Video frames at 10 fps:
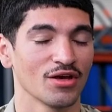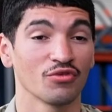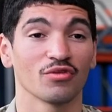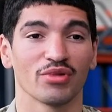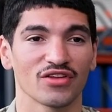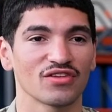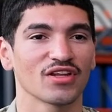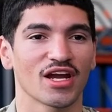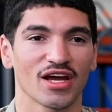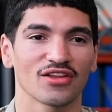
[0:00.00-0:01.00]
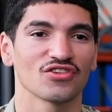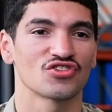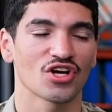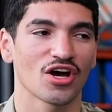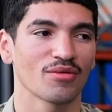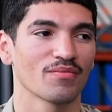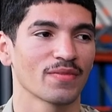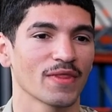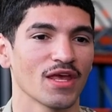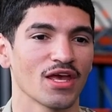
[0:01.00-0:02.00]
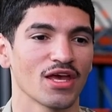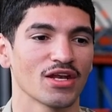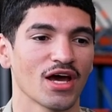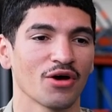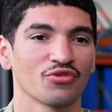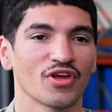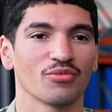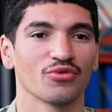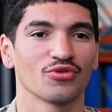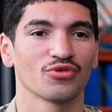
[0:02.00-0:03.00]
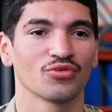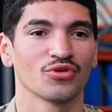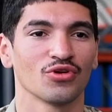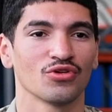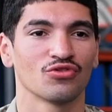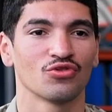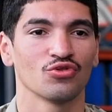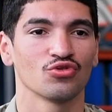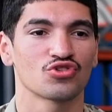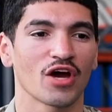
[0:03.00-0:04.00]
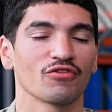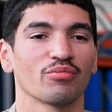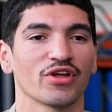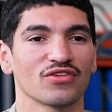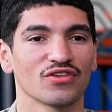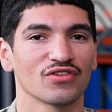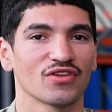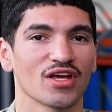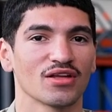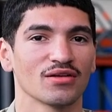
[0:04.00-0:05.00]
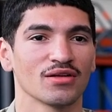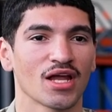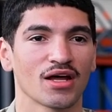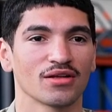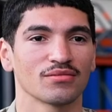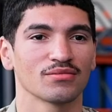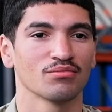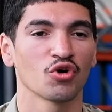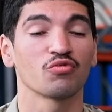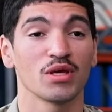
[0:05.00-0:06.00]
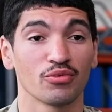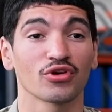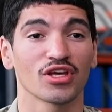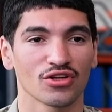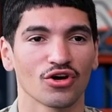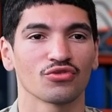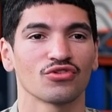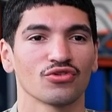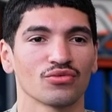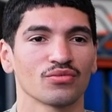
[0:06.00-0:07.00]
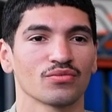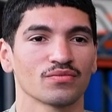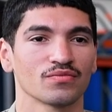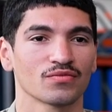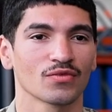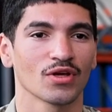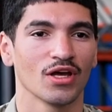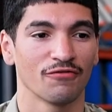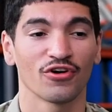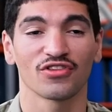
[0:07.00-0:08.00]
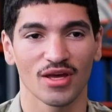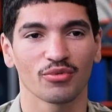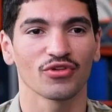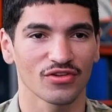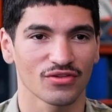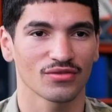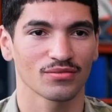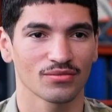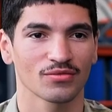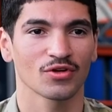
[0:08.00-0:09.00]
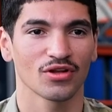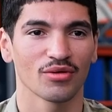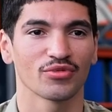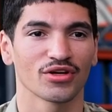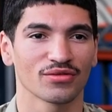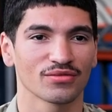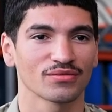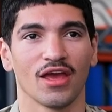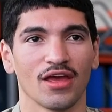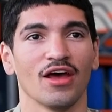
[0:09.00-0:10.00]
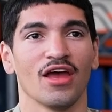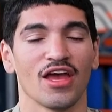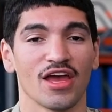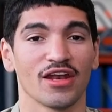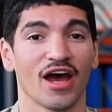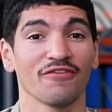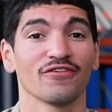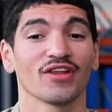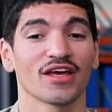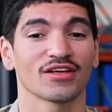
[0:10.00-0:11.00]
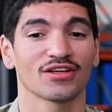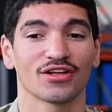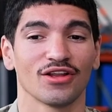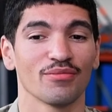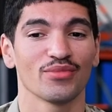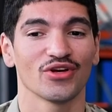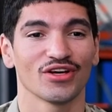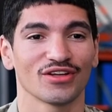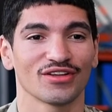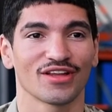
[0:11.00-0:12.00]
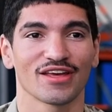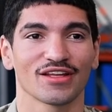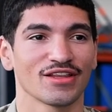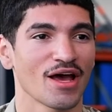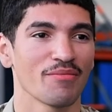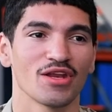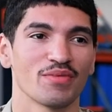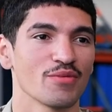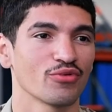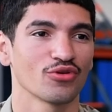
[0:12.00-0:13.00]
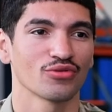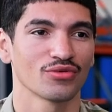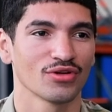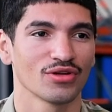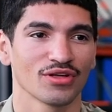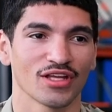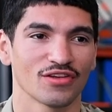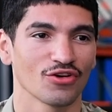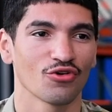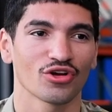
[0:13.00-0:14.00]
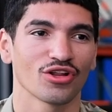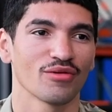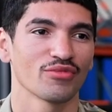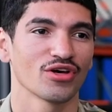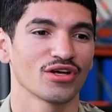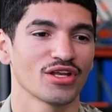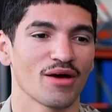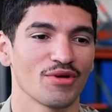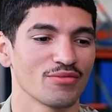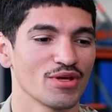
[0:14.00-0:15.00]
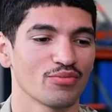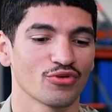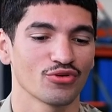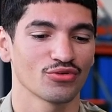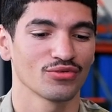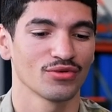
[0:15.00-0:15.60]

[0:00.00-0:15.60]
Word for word: it was a blessing that I got this job and I was able to travel to places that not most people can go to. For example, this Colombia. And I feel like Colombia, like not many people get to go to Colombia and not many people